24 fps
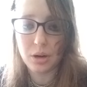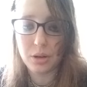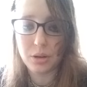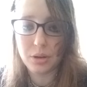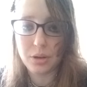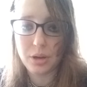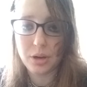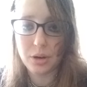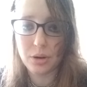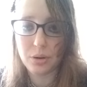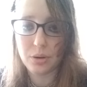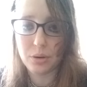of
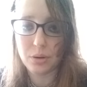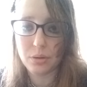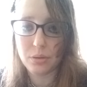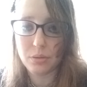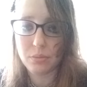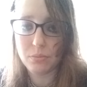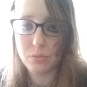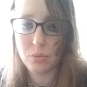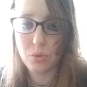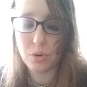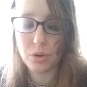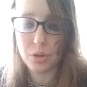year,
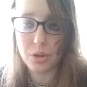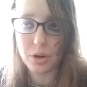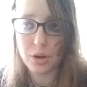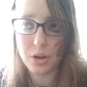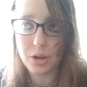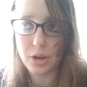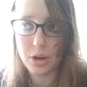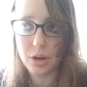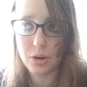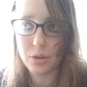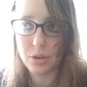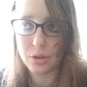more than a
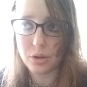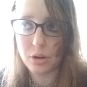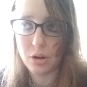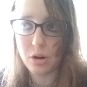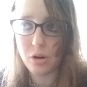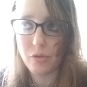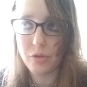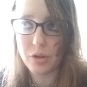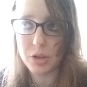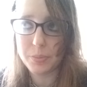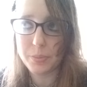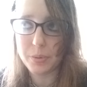year that
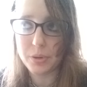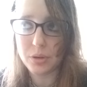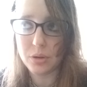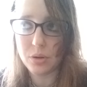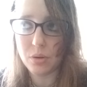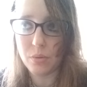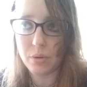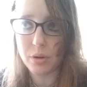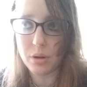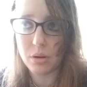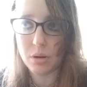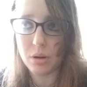COVID's been
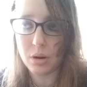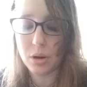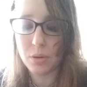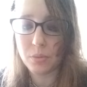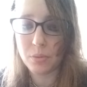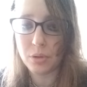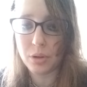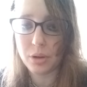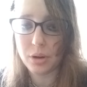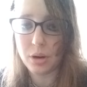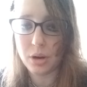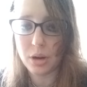going on, it
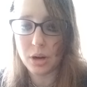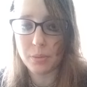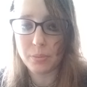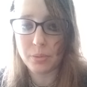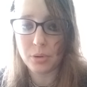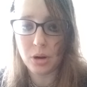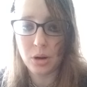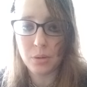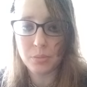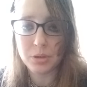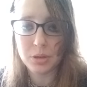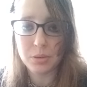really kind of
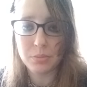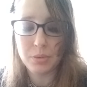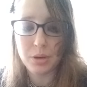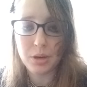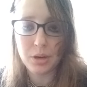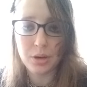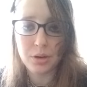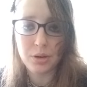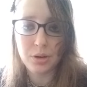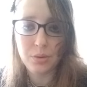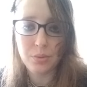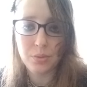prompted me
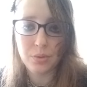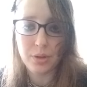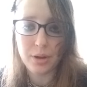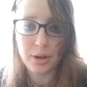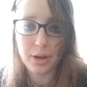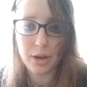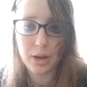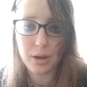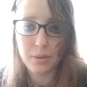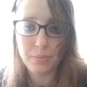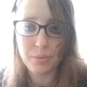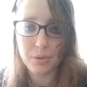to do
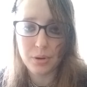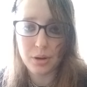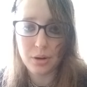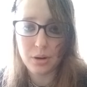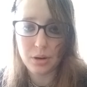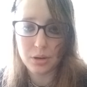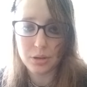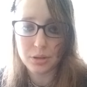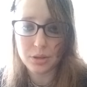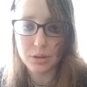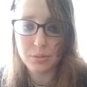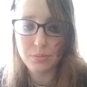that. But
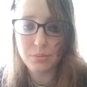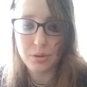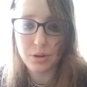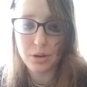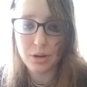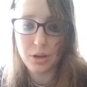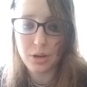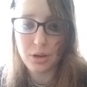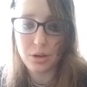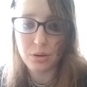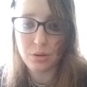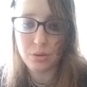as
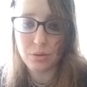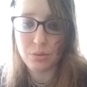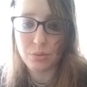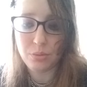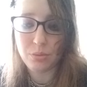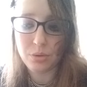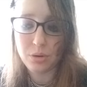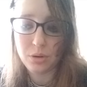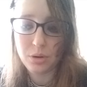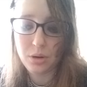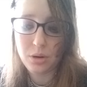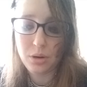somebody
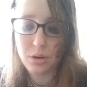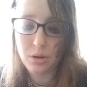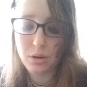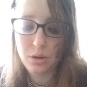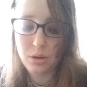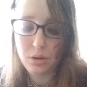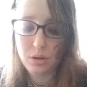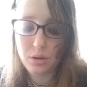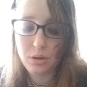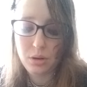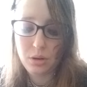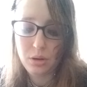who
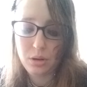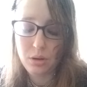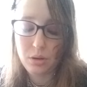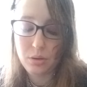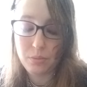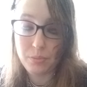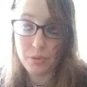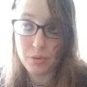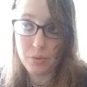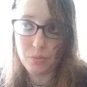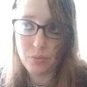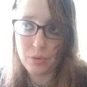I've
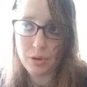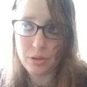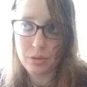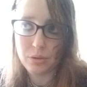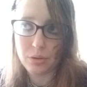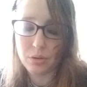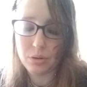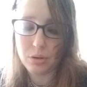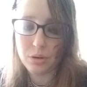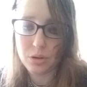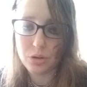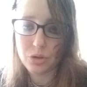been
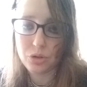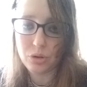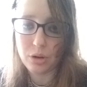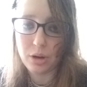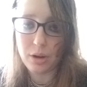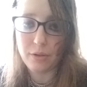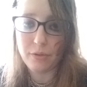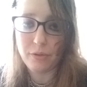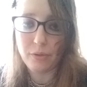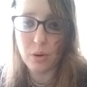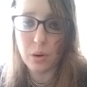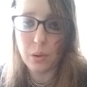rather
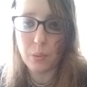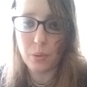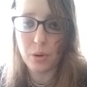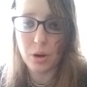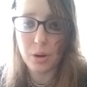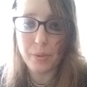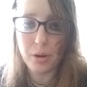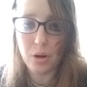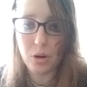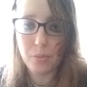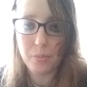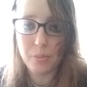straightforward
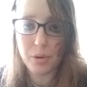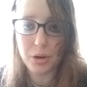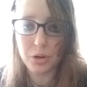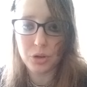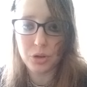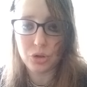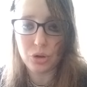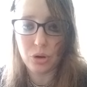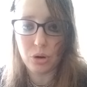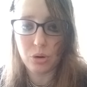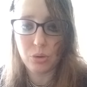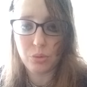about my
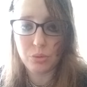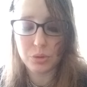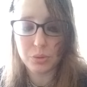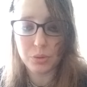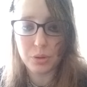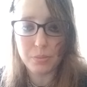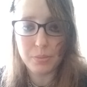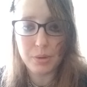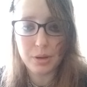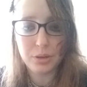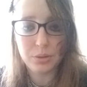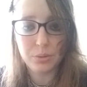struggles
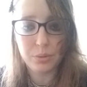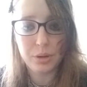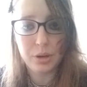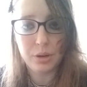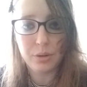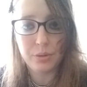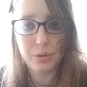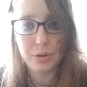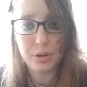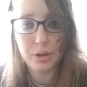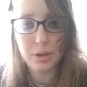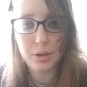with mental
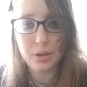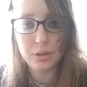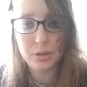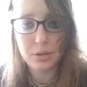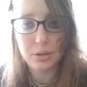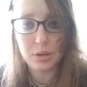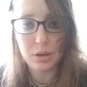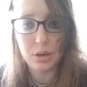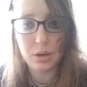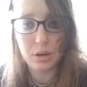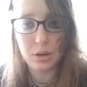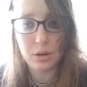
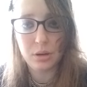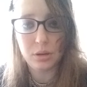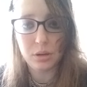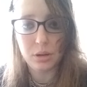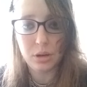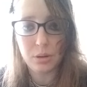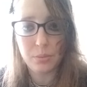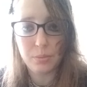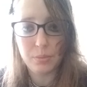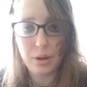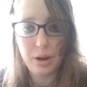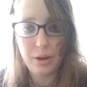illness and
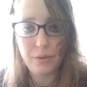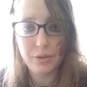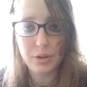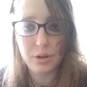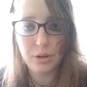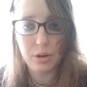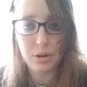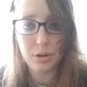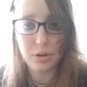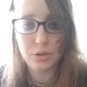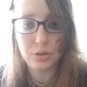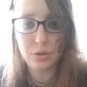um, having
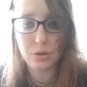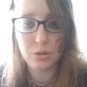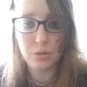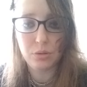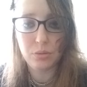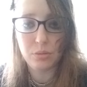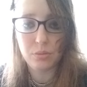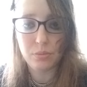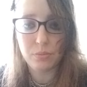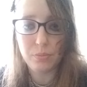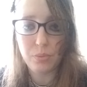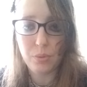gotten
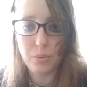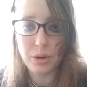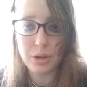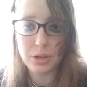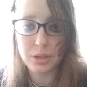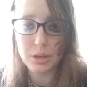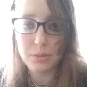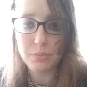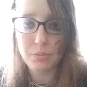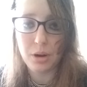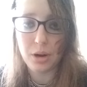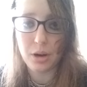to
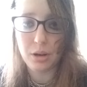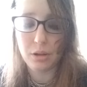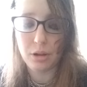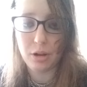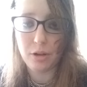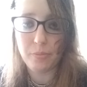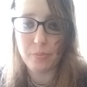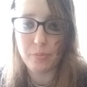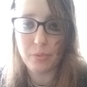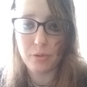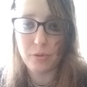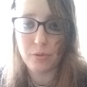points in my
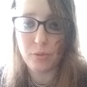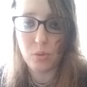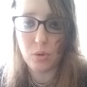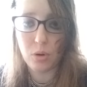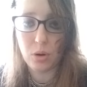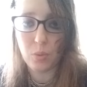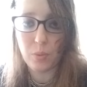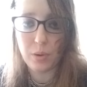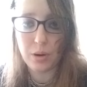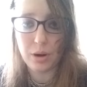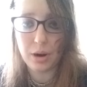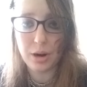life
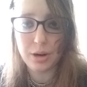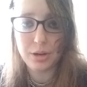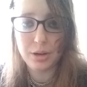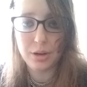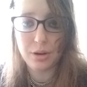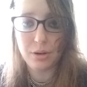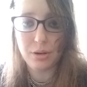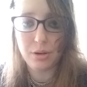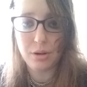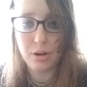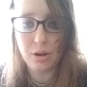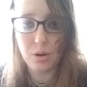before where I
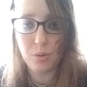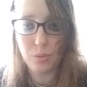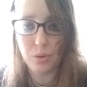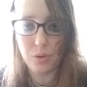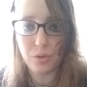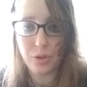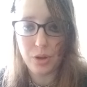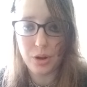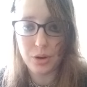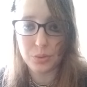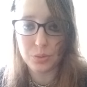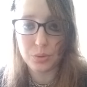didn't know where
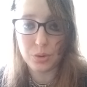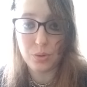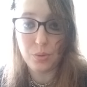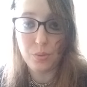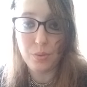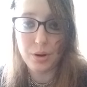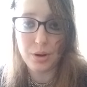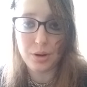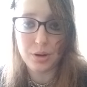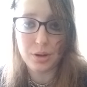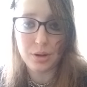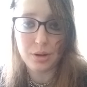things were
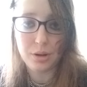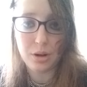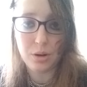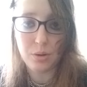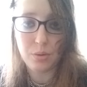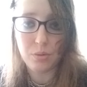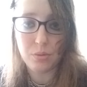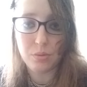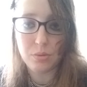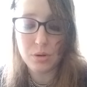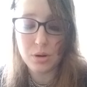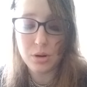going to
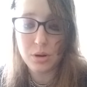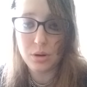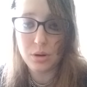go